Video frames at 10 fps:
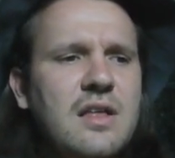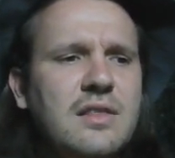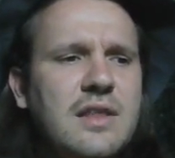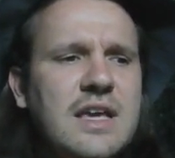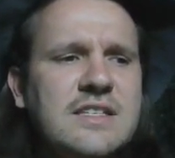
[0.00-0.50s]

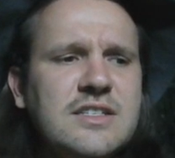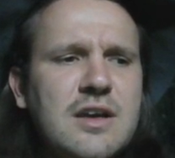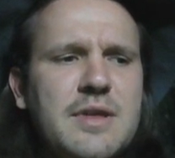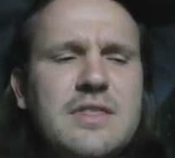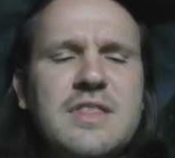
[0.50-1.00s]
Ladies and
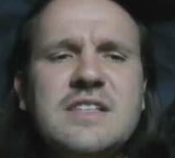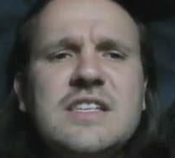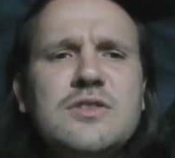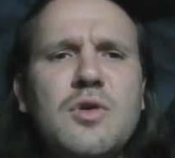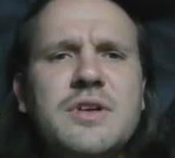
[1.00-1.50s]
gentlemen, this is
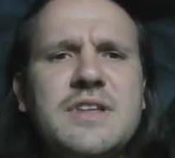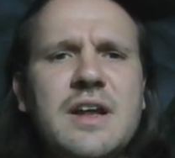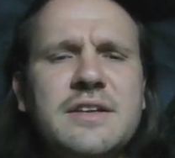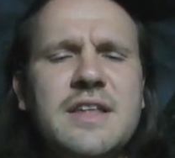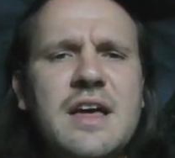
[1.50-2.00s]

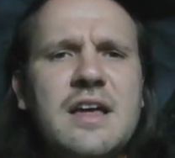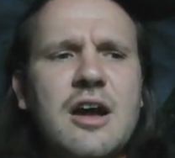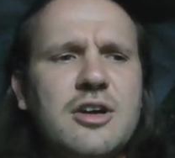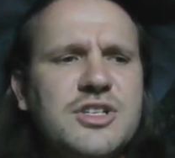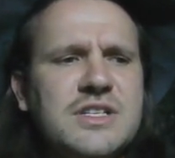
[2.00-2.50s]
Nordelta,
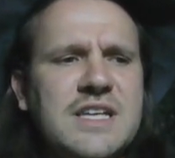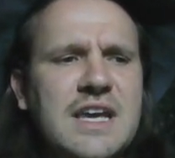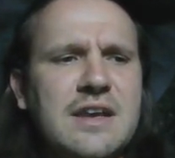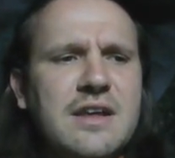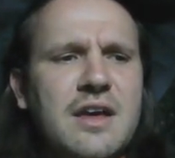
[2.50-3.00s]

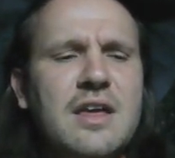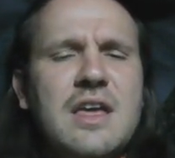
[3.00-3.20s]
Argentina.